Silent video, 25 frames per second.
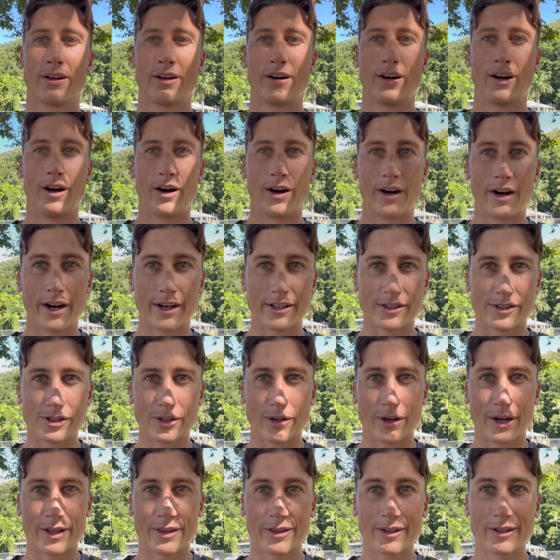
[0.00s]
All right,
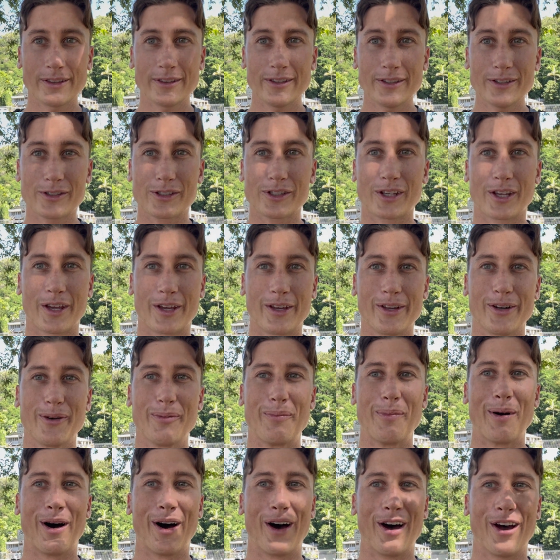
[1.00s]
so I think this hill
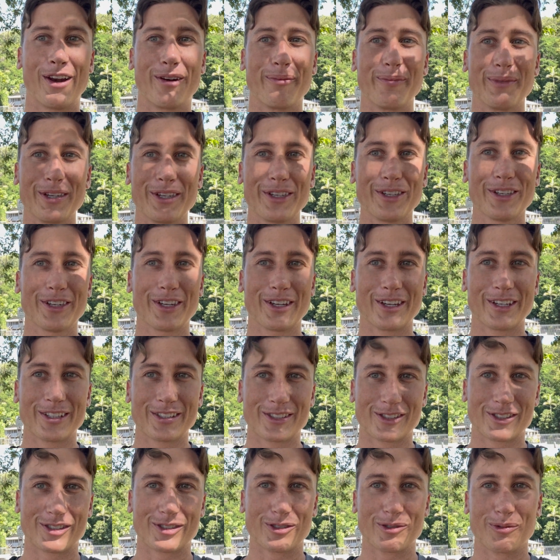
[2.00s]
behind me
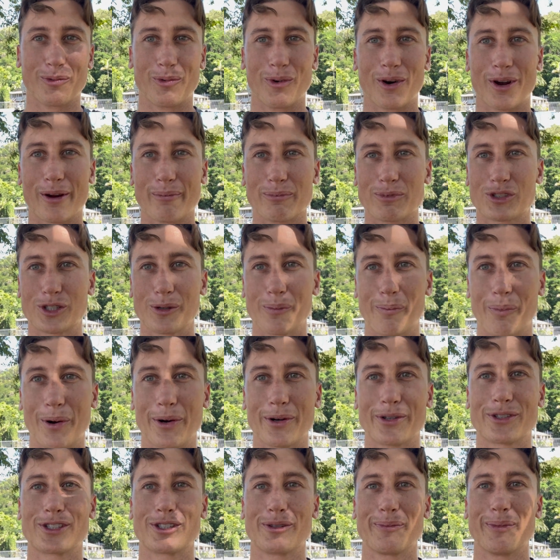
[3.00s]
is what I'm
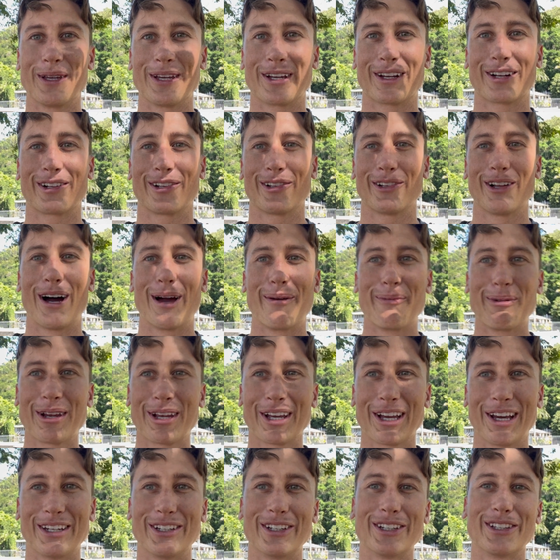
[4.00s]
supposed to be
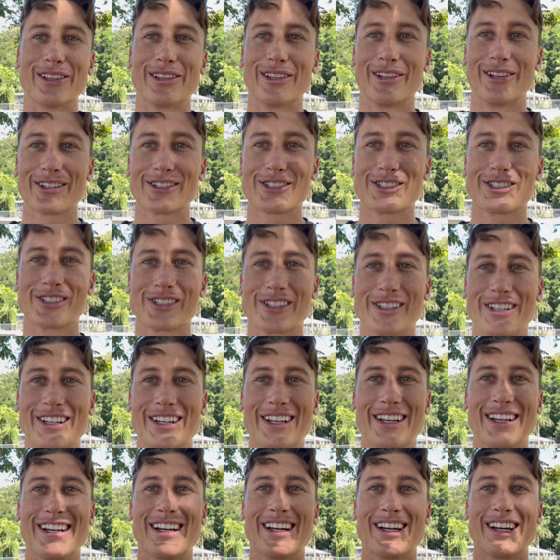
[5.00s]
climbing, and it looks
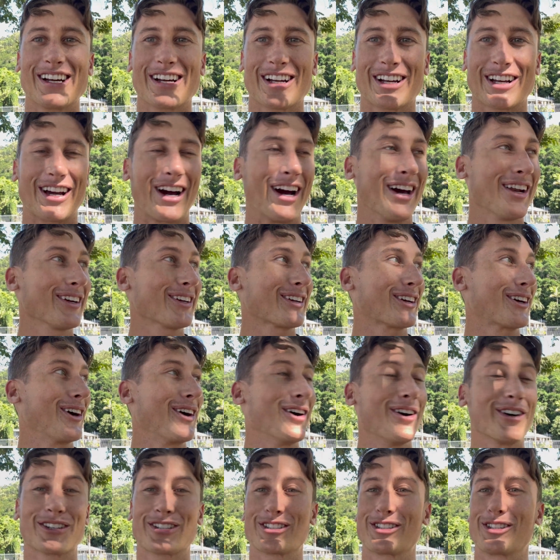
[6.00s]
kind of
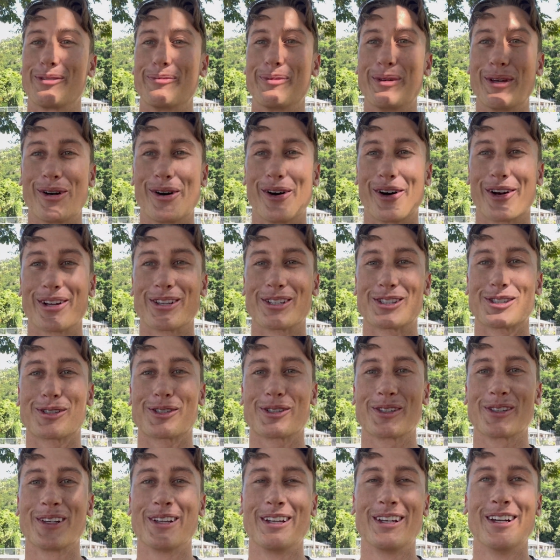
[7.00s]
cooked, to be
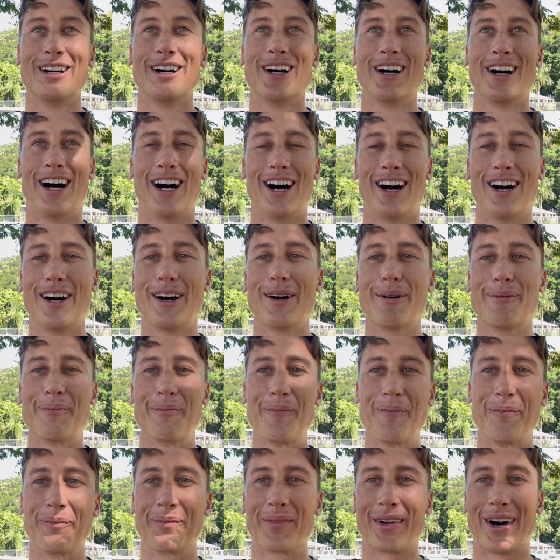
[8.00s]
honest.
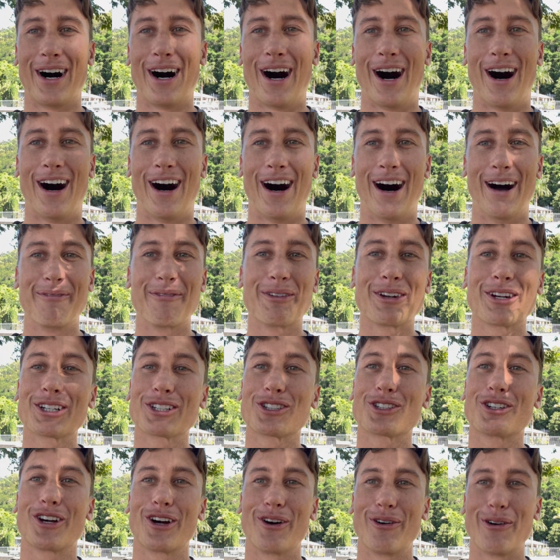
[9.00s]
I'm gonna
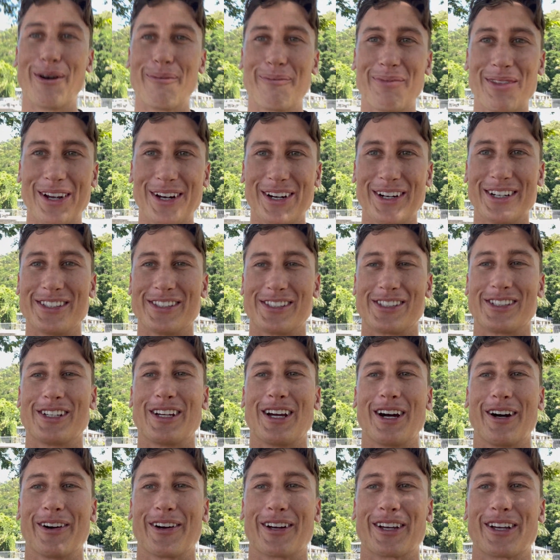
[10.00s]
go up there and see
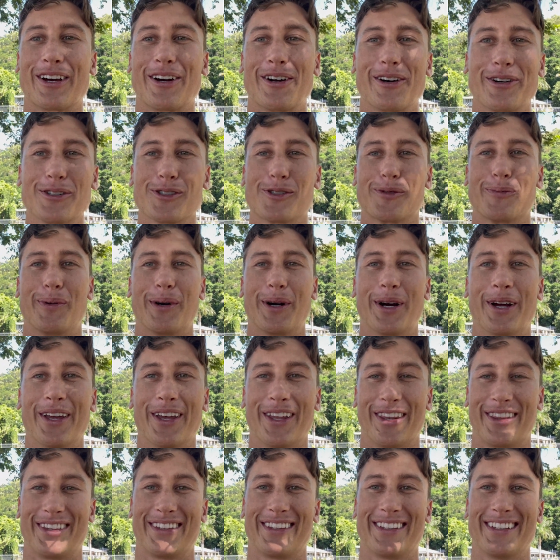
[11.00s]
how it goes, but